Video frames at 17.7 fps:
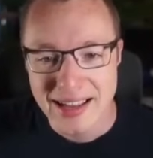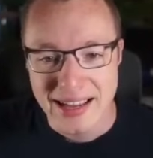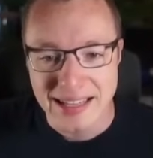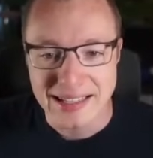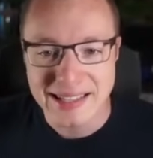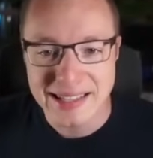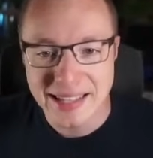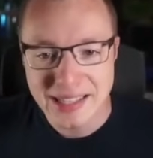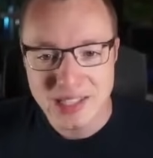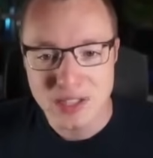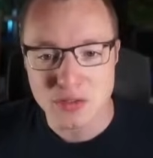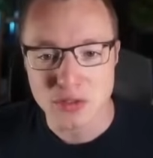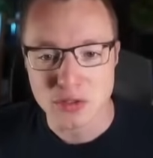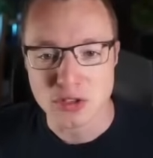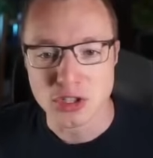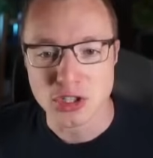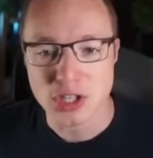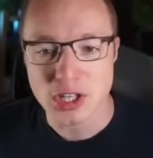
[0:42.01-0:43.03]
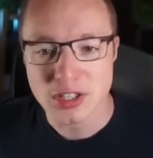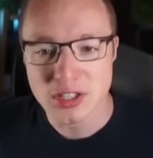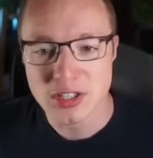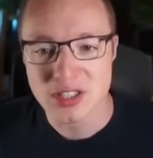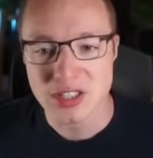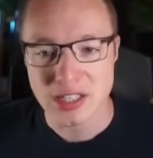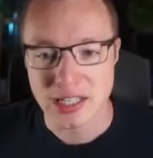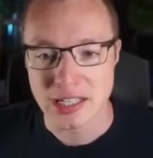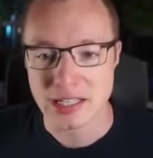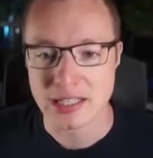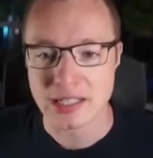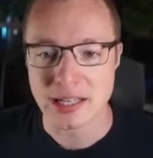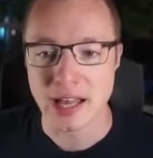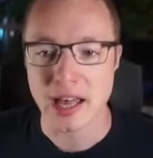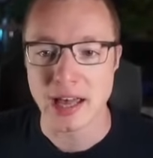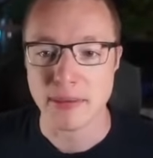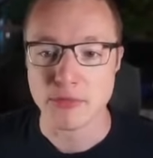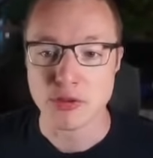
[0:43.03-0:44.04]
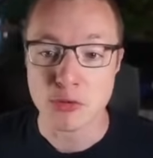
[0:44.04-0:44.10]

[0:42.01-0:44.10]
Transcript: It stands for just in time.